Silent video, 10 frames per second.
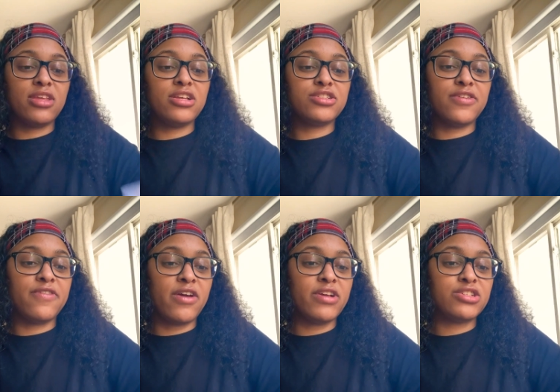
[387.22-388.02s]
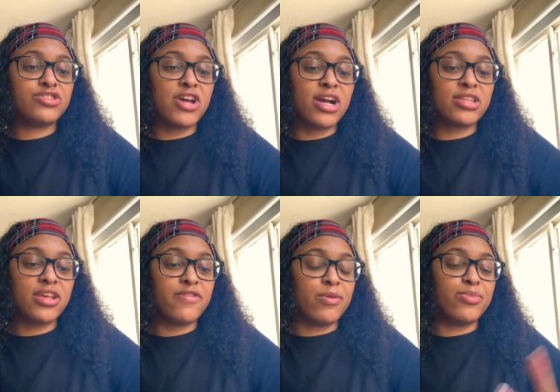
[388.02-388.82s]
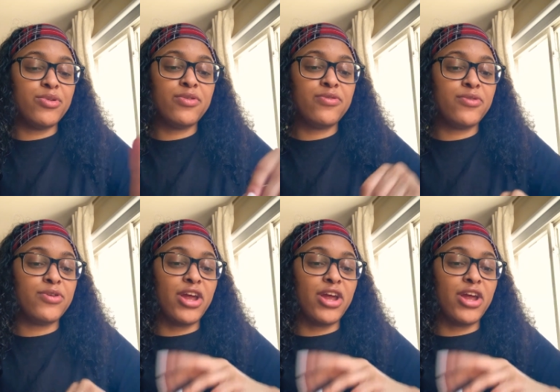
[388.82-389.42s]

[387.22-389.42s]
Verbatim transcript: think you're very attractive, you're beautiful,